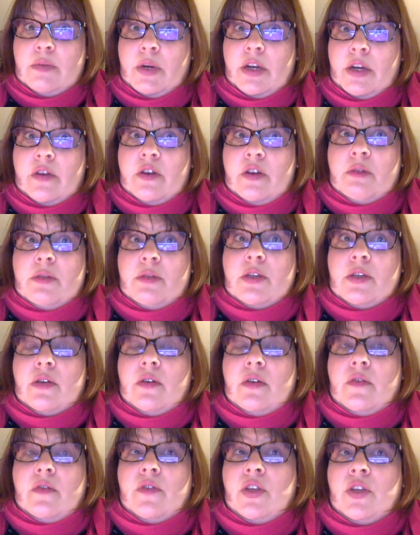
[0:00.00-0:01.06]
by groups
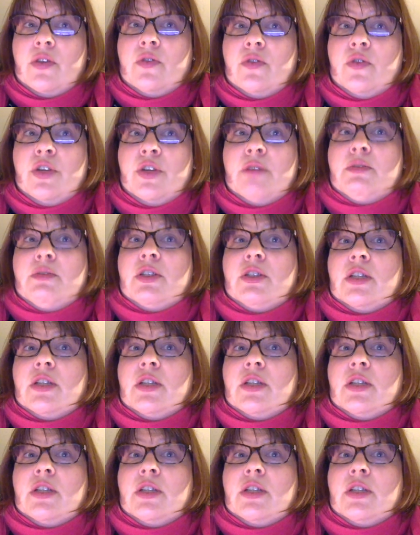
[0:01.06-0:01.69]
of youth groups,